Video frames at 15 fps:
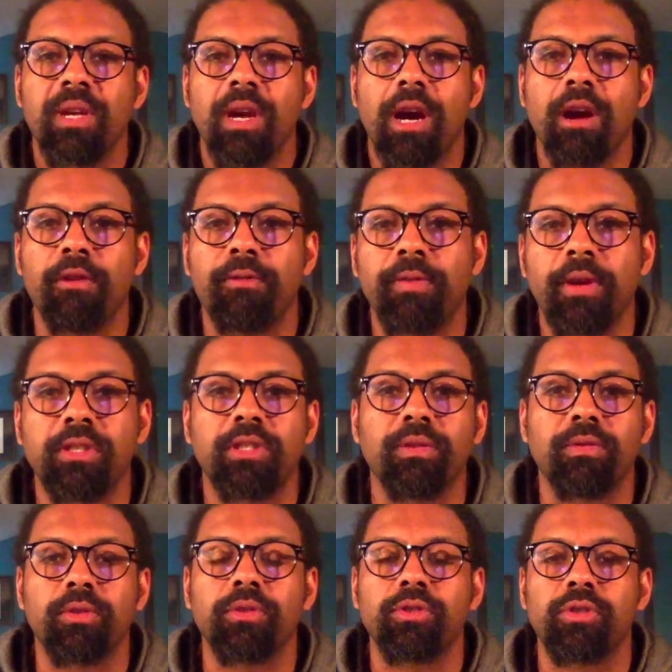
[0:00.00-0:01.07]
our
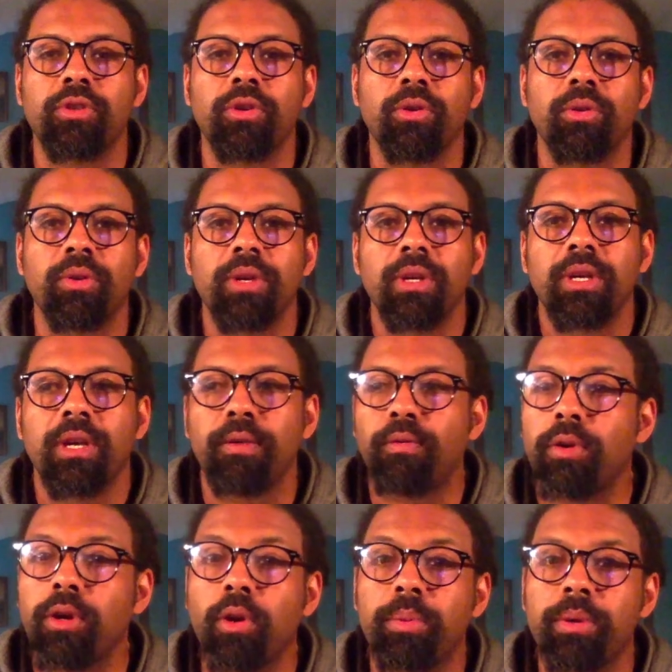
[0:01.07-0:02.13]
festivals to if
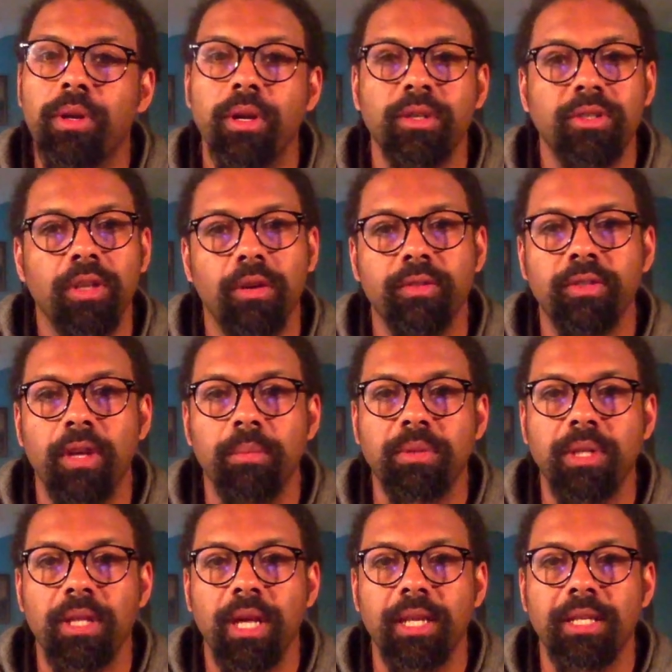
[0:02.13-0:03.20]
we opened ourselves up
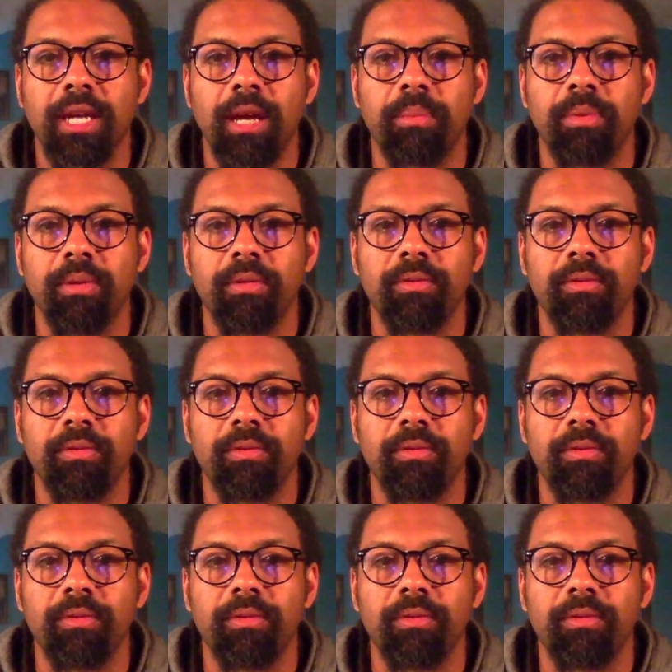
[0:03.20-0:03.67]
to that type